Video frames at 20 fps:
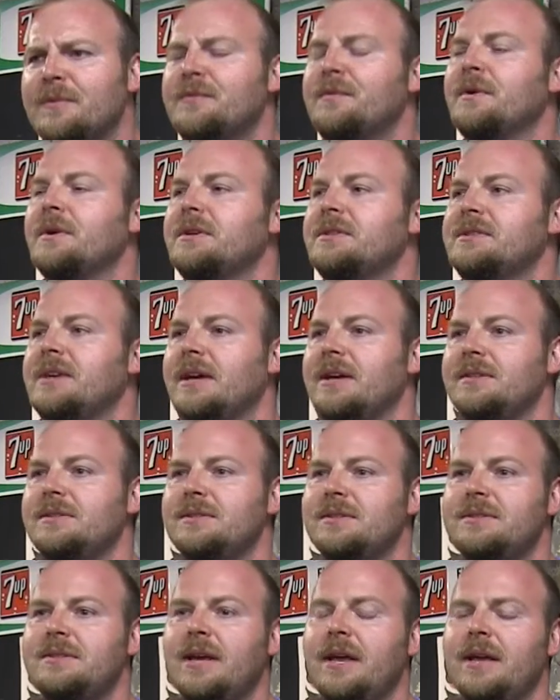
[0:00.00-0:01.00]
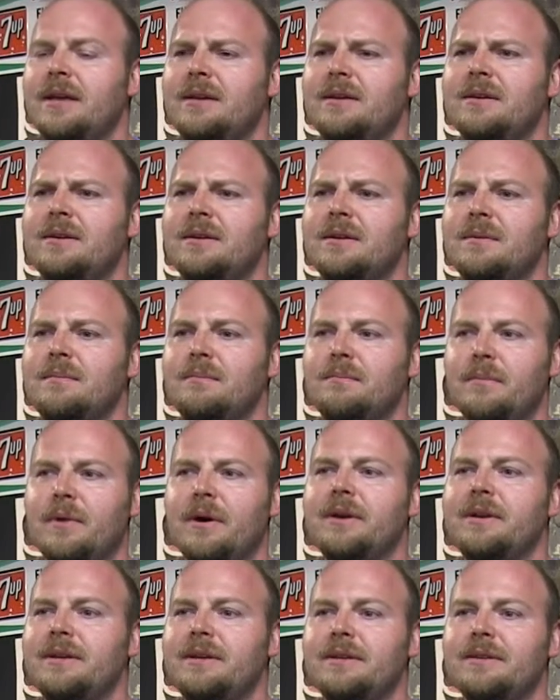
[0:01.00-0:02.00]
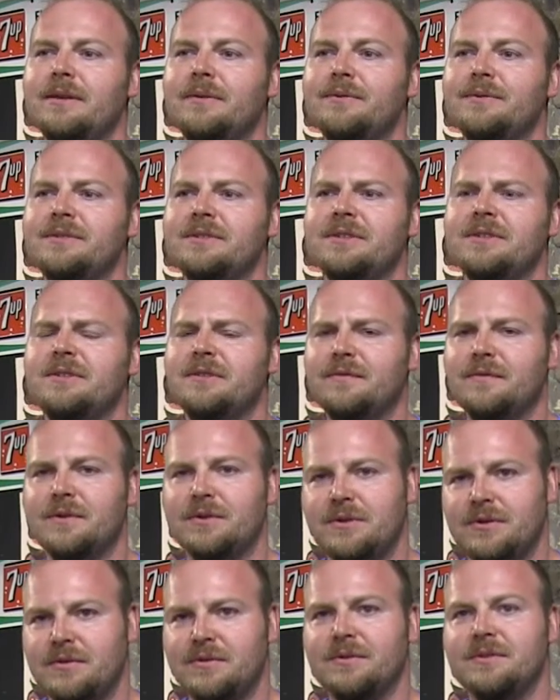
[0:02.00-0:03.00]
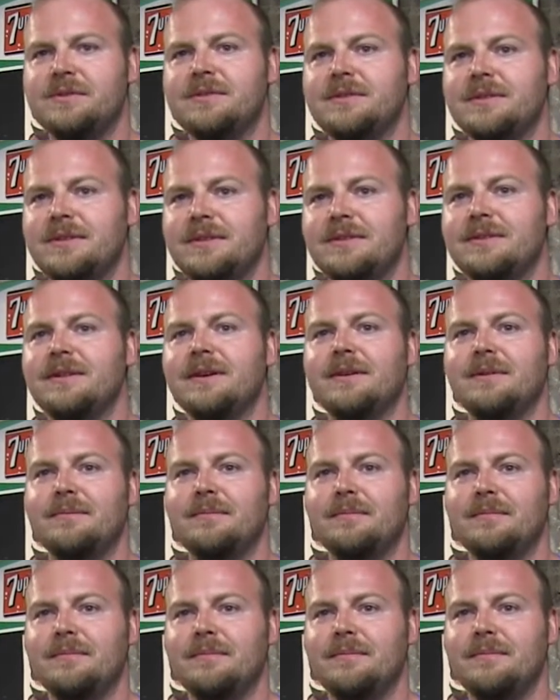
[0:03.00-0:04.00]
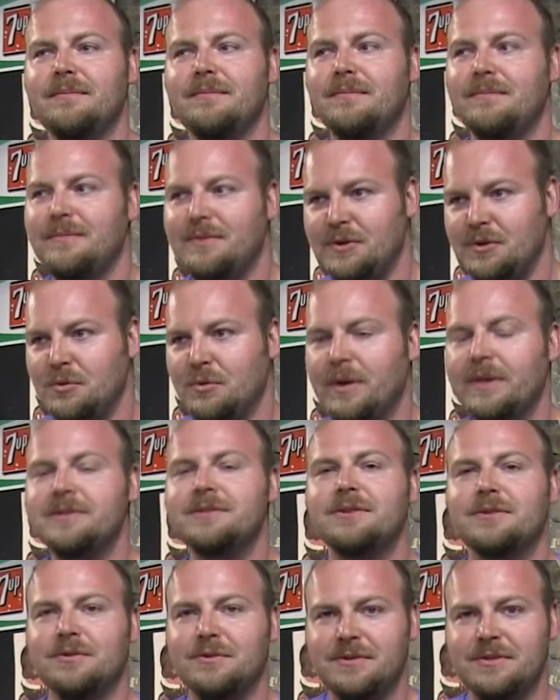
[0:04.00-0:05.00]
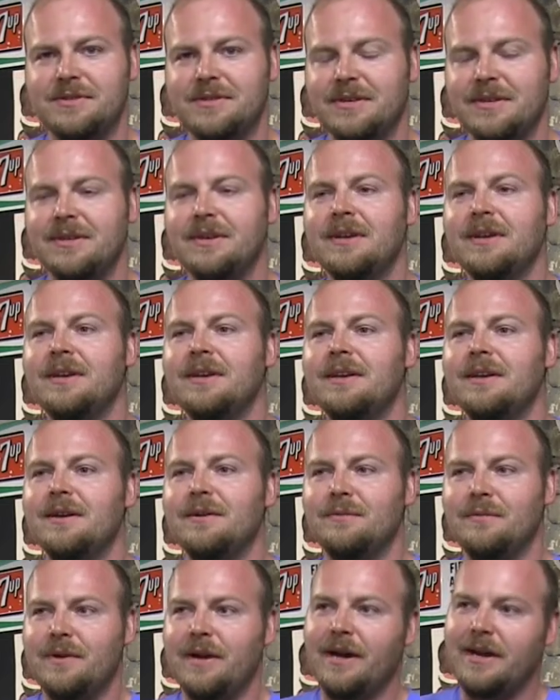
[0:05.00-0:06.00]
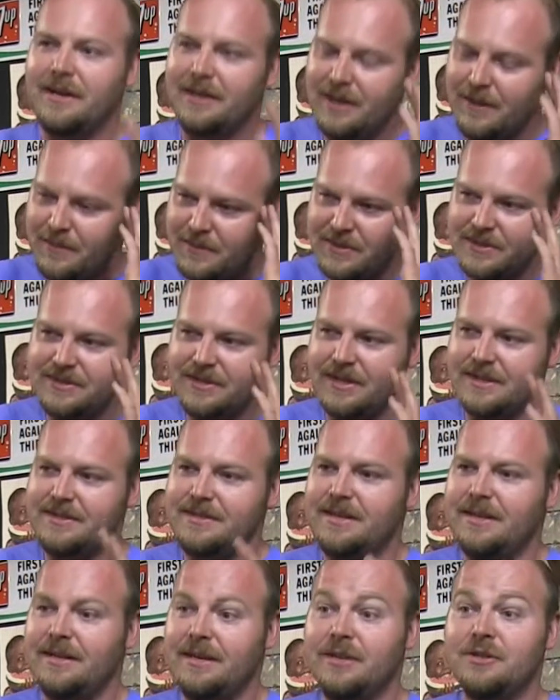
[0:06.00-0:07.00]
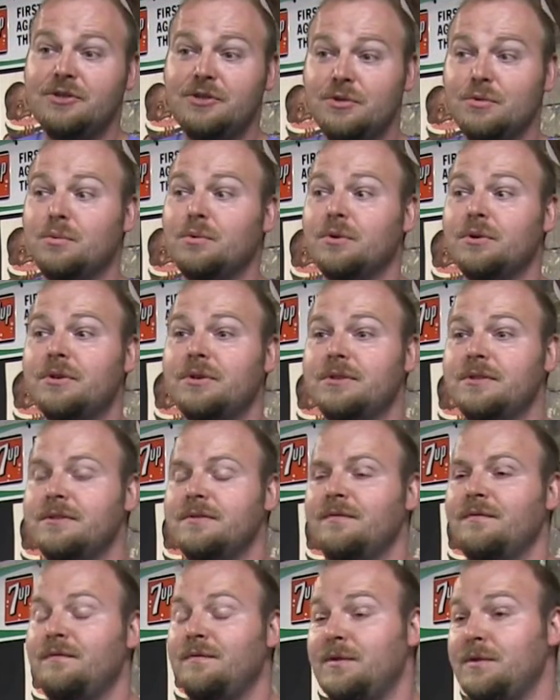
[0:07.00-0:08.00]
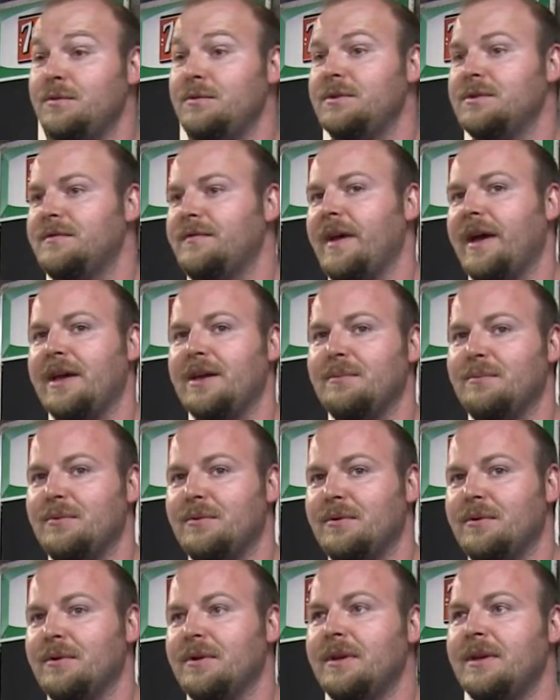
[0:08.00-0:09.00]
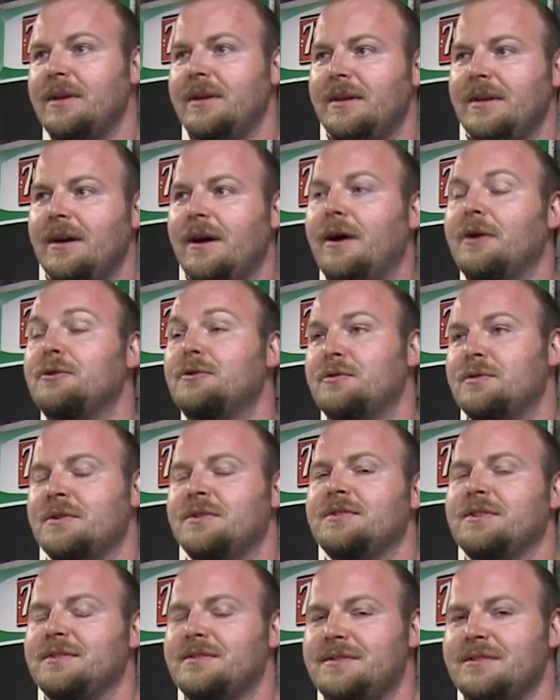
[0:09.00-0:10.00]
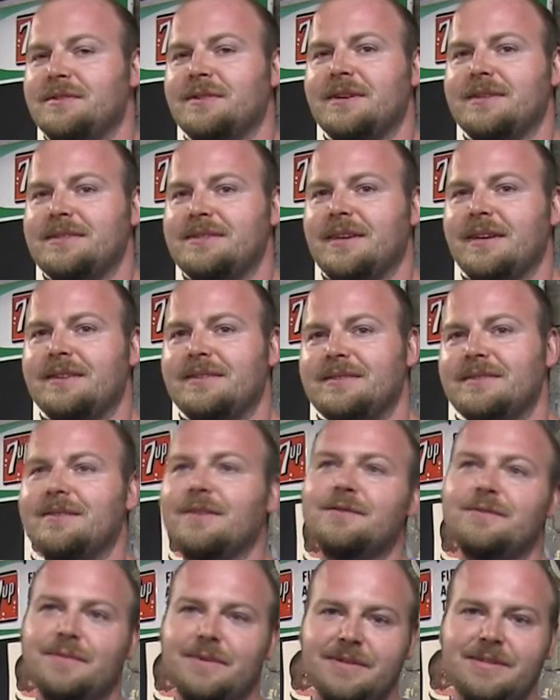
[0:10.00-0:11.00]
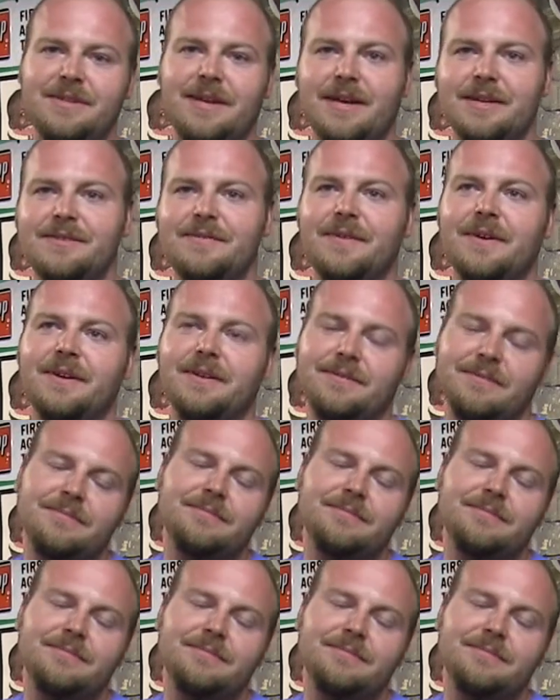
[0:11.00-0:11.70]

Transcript: was very exciting to take money that was in a different currency than the U.S. currency. It kind of gave me the sense that, yes, your work is viewed as valuable other than just the United States. That was very satisfying.